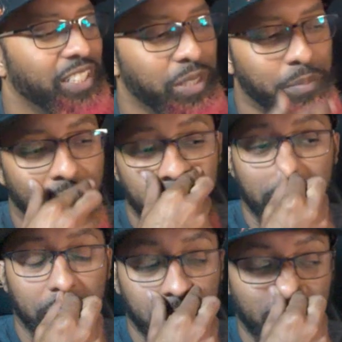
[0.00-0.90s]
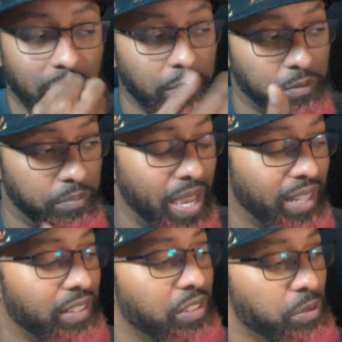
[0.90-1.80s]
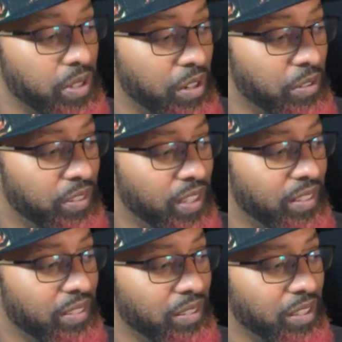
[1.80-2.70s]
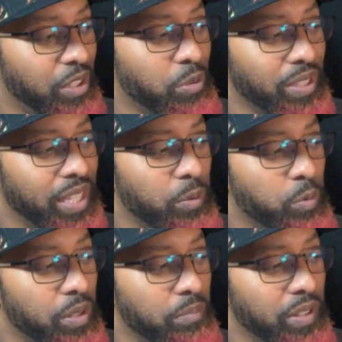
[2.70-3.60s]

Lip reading: problem that I've backed into here is that you can only get one.